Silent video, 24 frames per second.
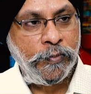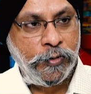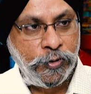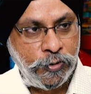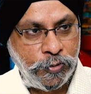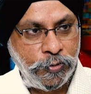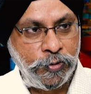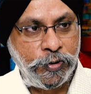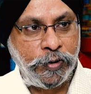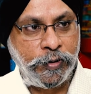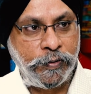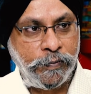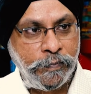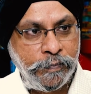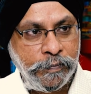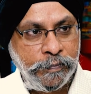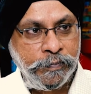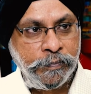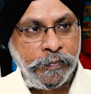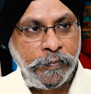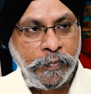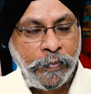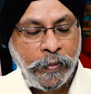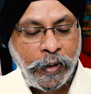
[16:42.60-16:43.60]
True, sir.
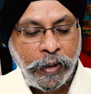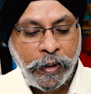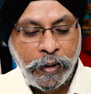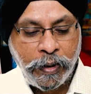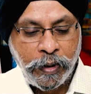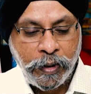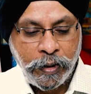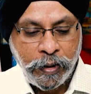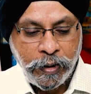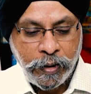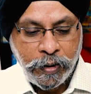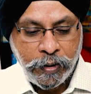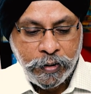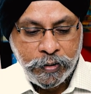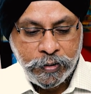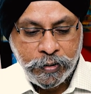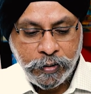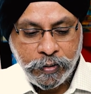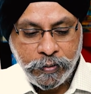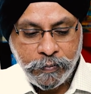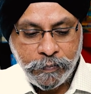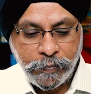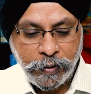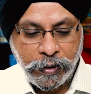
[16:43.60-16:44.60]

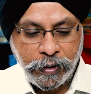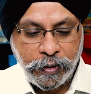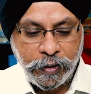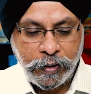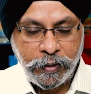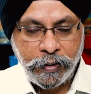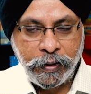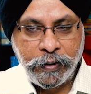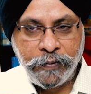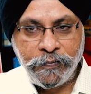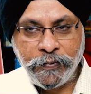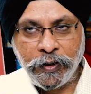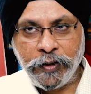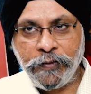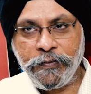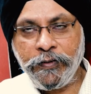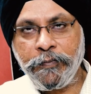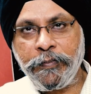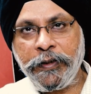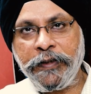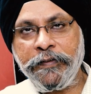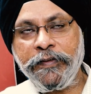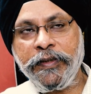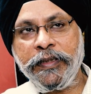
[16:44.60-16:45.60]
So, in one of our
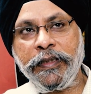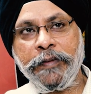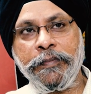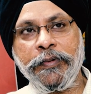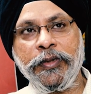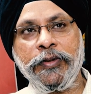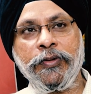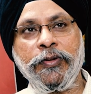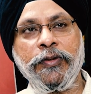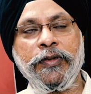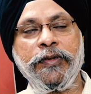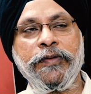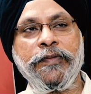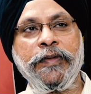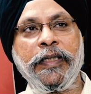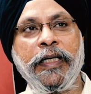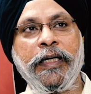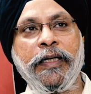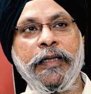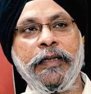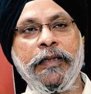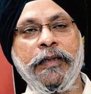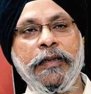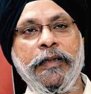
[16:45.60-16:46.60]
previous episodes, we
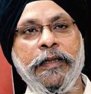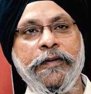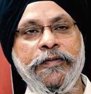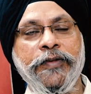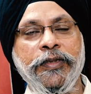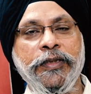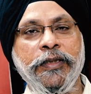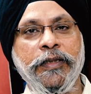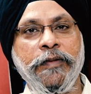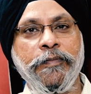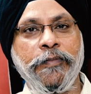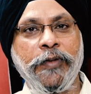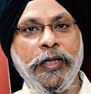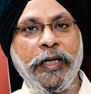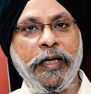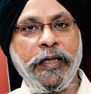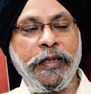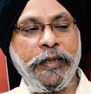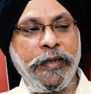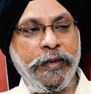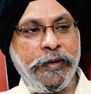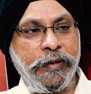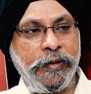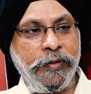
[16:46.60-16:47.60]
had Lieutenant Brad
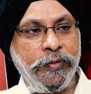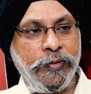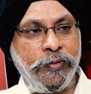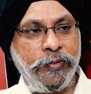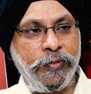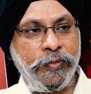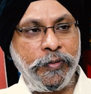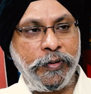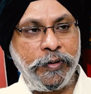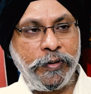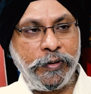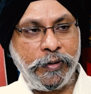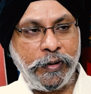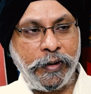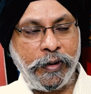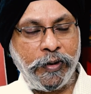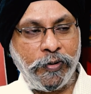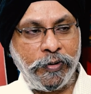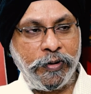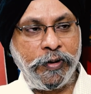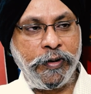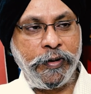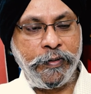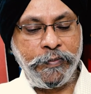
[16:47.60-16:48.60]
here, who's an
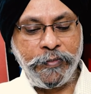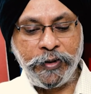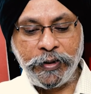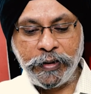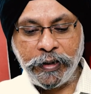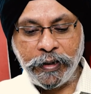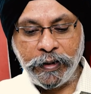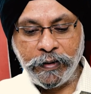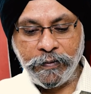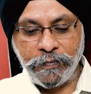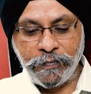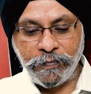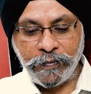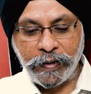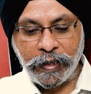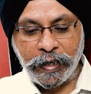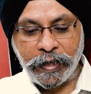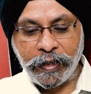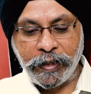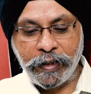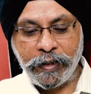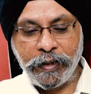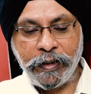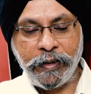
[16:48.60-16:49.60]
author himself,
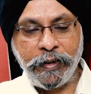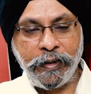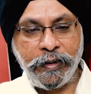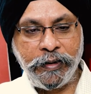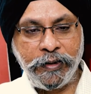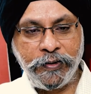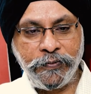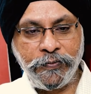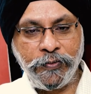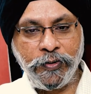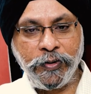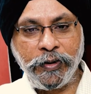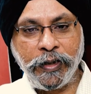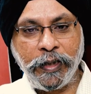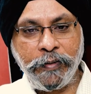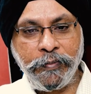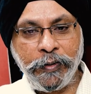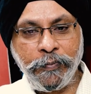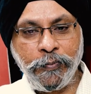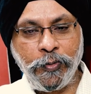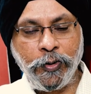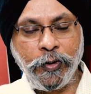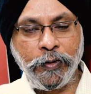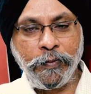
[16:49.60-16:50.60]
and in his
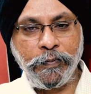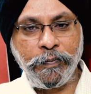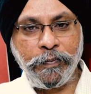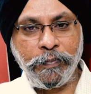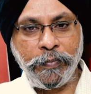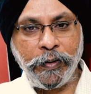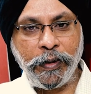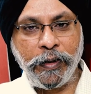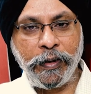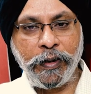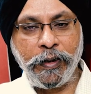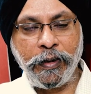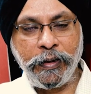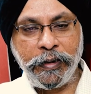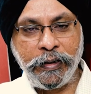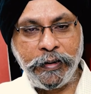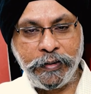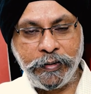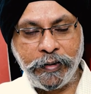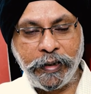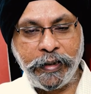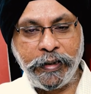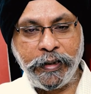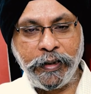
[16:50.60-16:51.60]
forthcoming book,
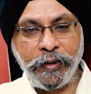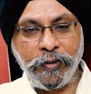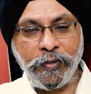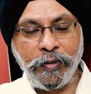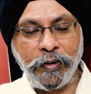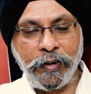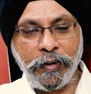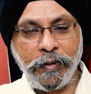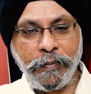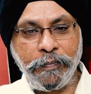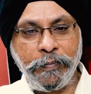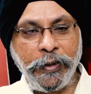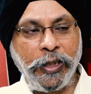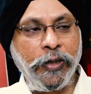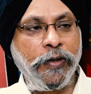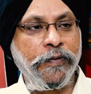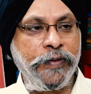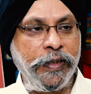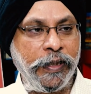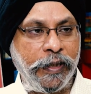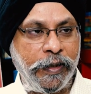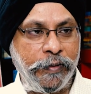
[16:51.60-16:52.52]
he's writing a pick of the